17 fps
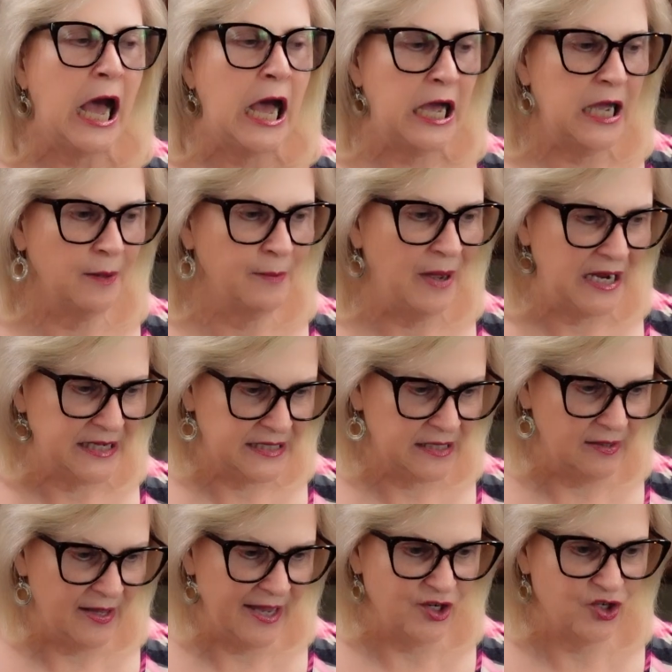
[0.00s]
Um,
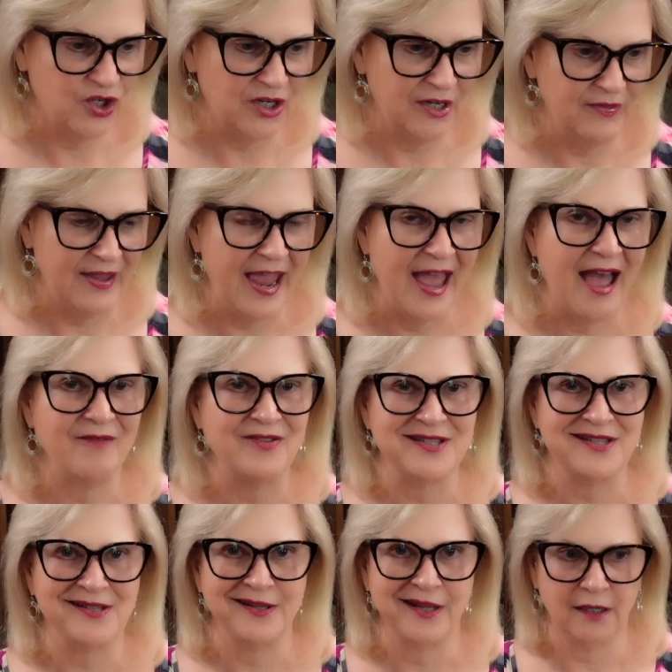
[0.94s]
isolation, they have
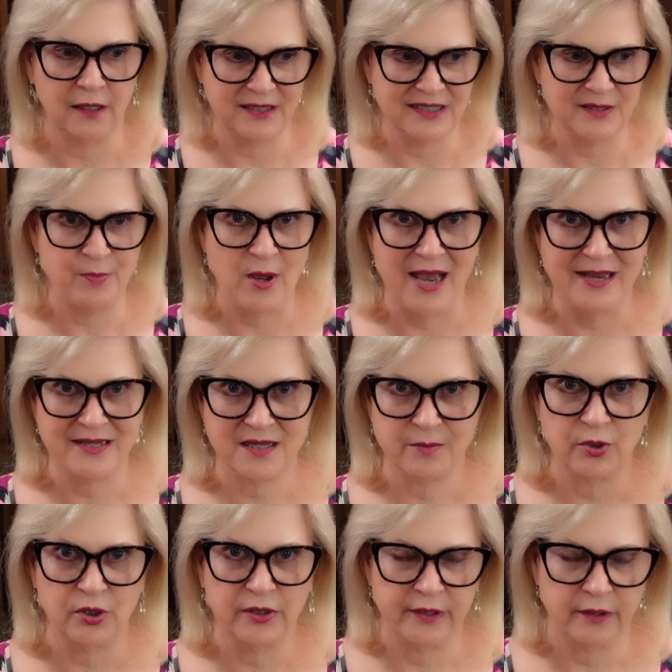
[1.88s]
as little as
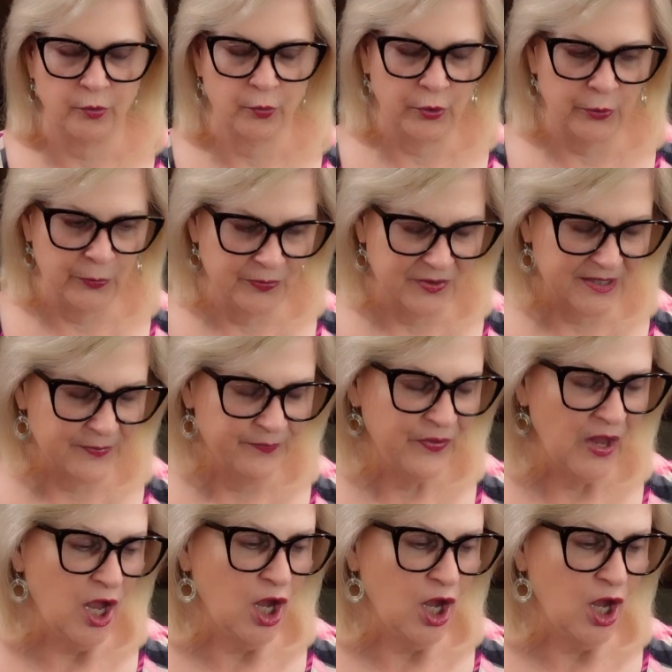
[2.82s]
possible in the rooms.